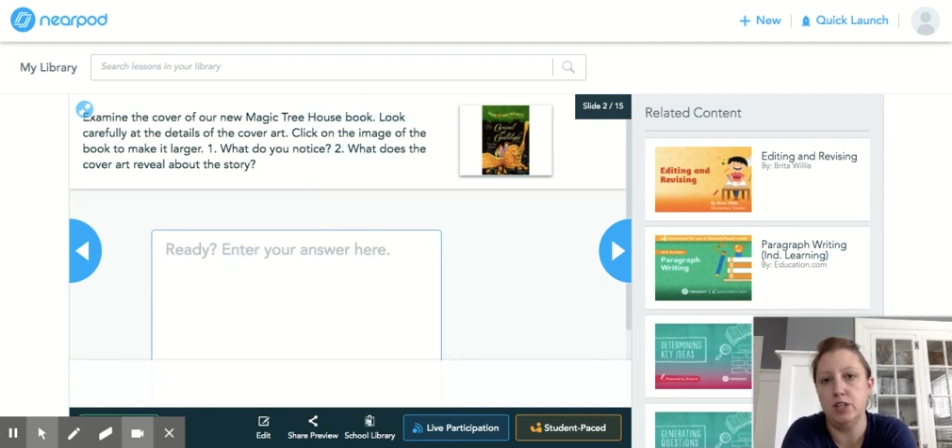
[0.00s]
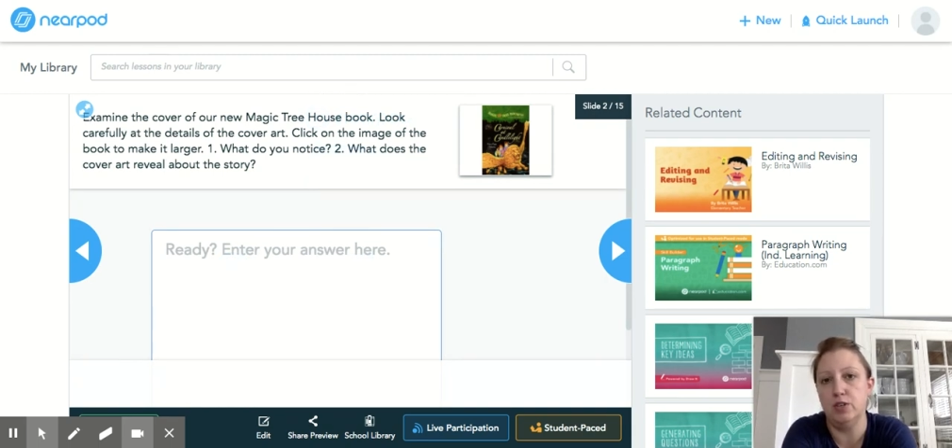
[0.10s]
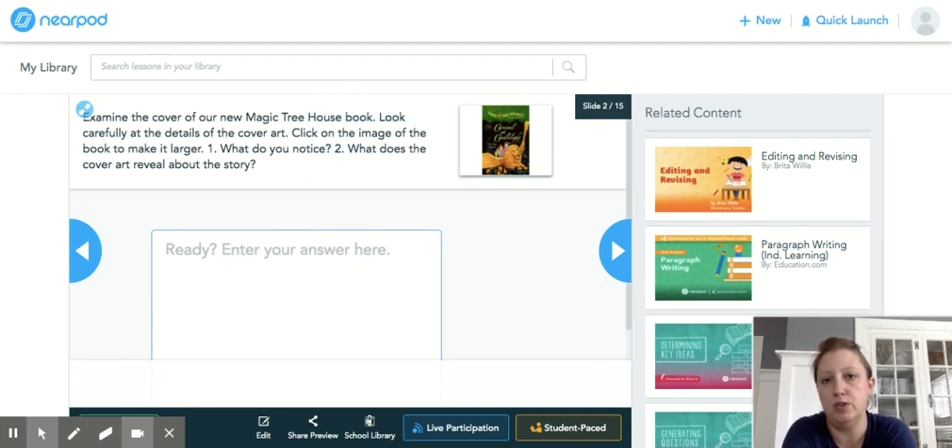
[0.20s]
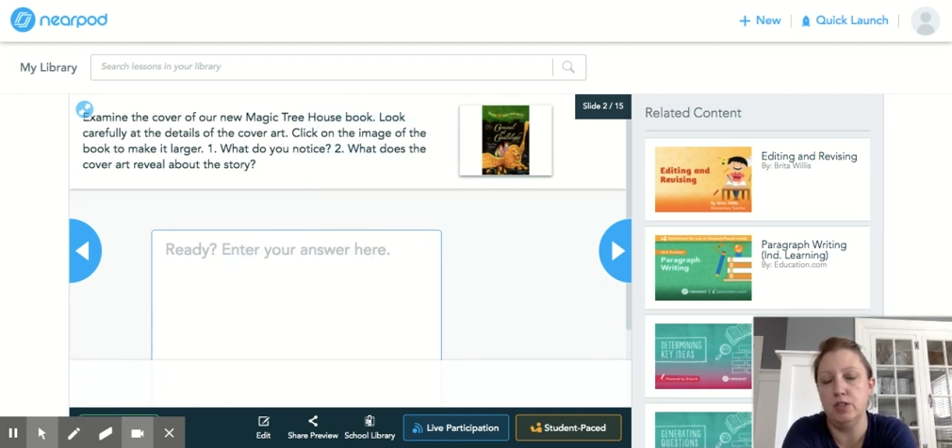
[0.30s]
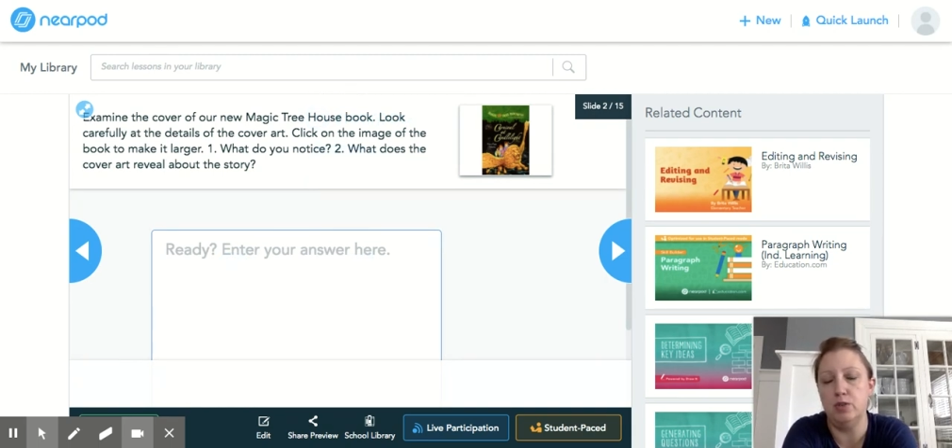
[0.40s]
You
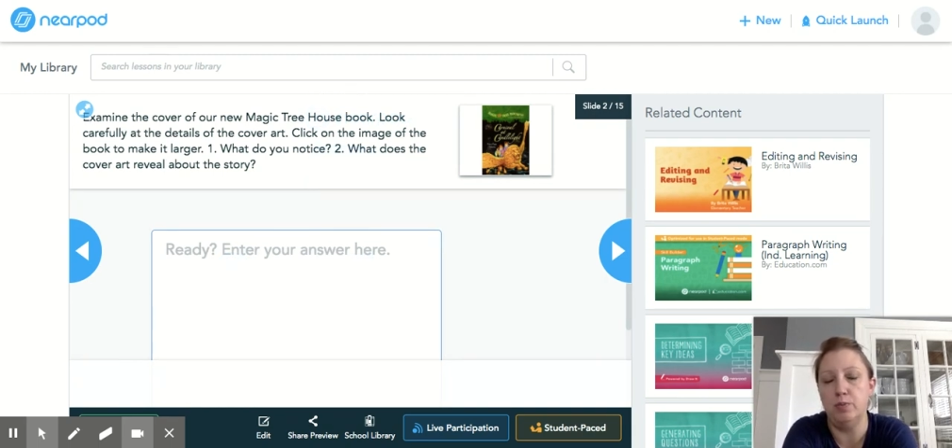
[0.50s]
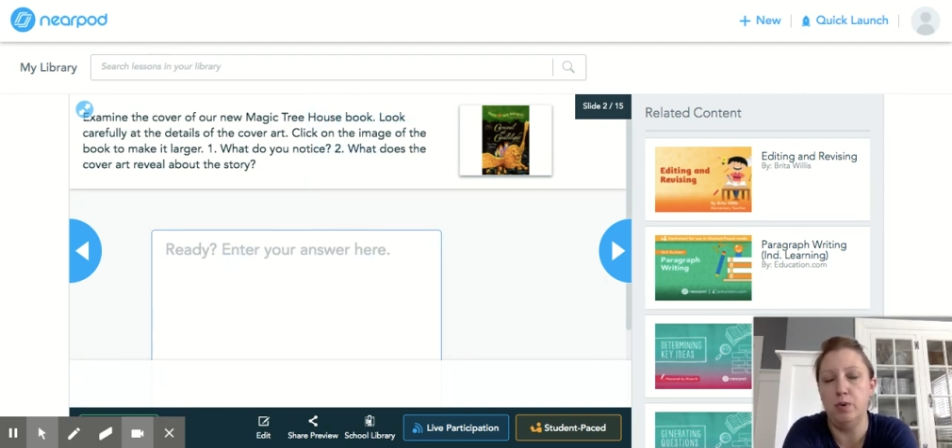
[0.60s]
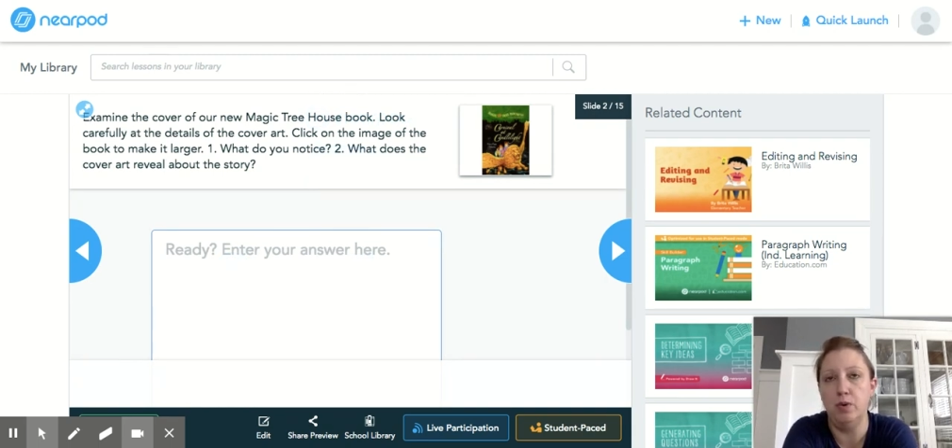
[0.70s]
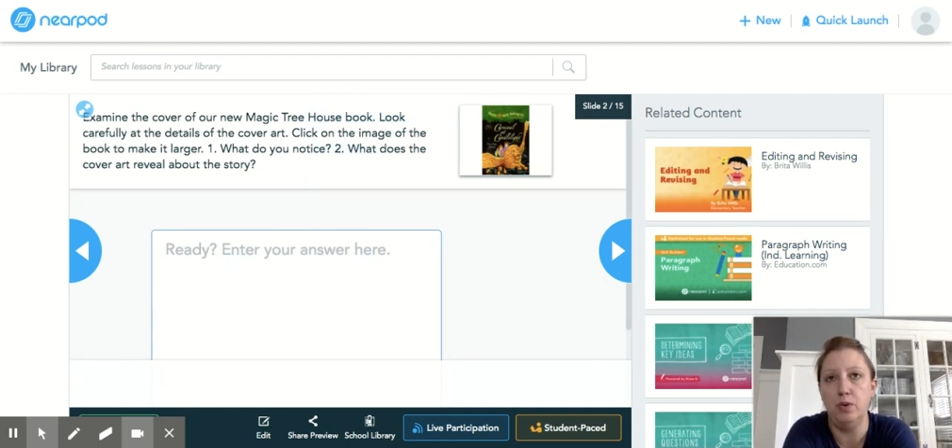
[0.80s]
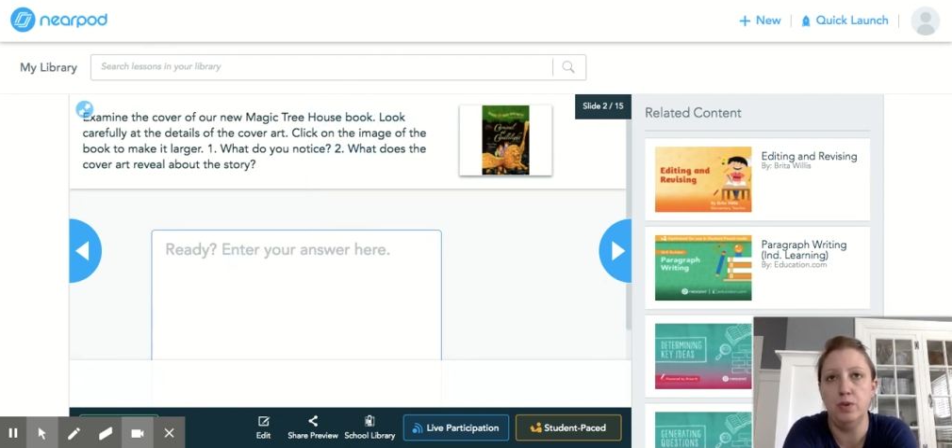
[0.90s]
can do
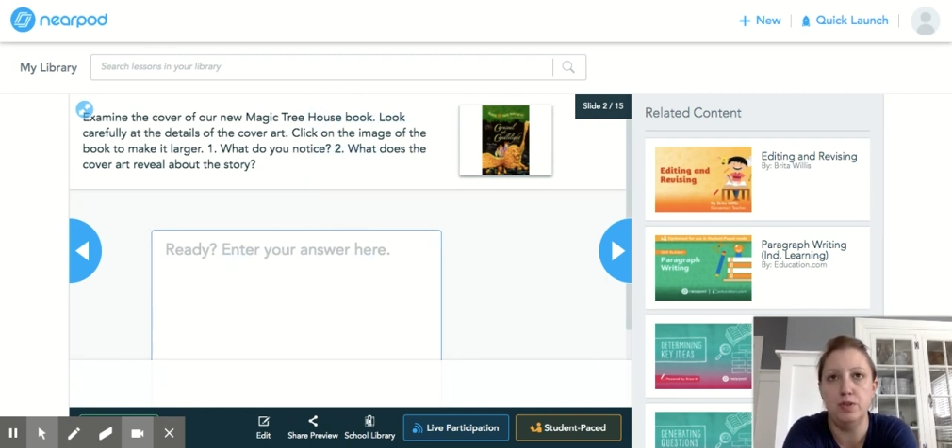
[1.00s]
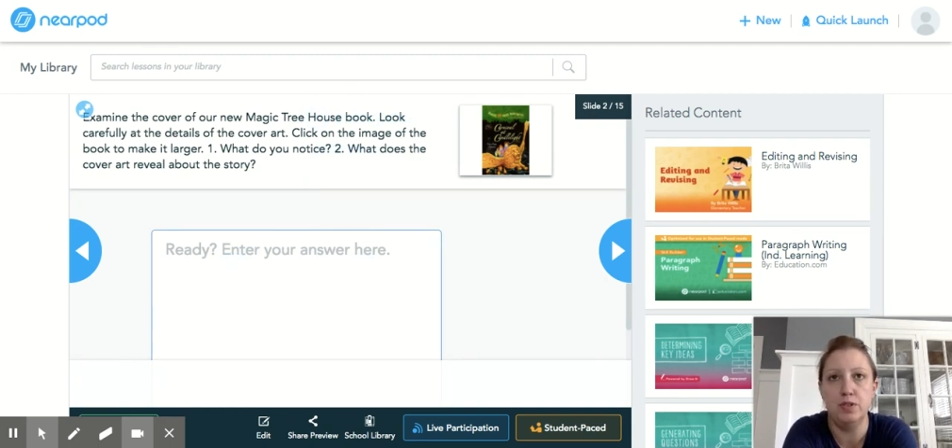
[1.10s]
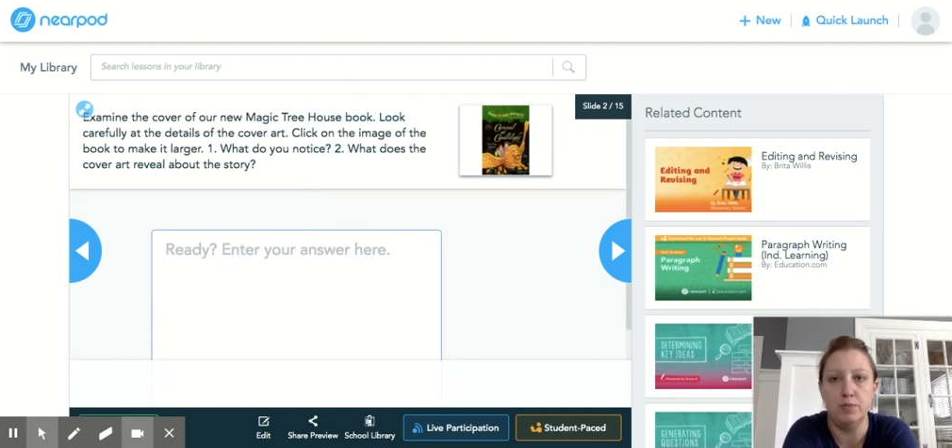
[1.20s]
polls,